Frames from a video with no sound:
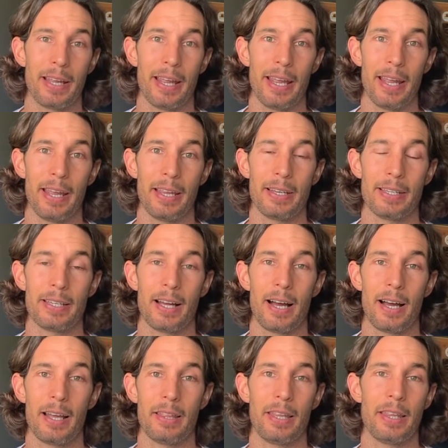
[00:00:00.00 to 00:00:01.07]
And
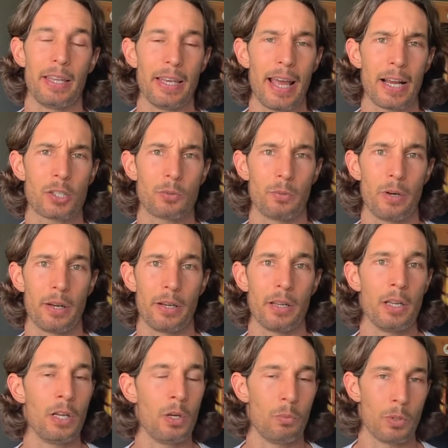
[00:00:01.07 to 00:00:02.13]
then the next
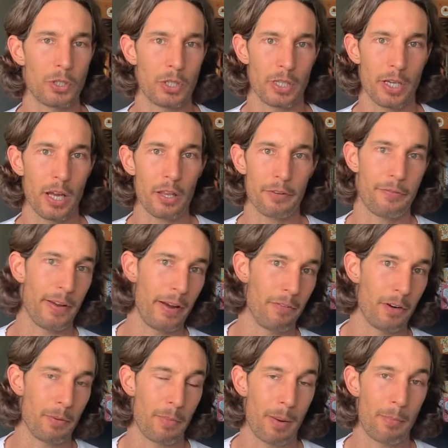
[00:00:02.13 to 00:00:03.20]
one, which is another
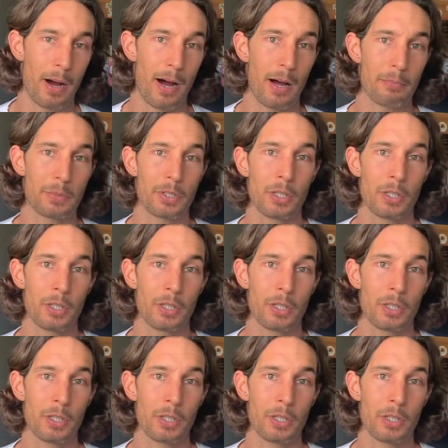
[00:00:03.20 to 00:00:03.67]
favorite of my mom's,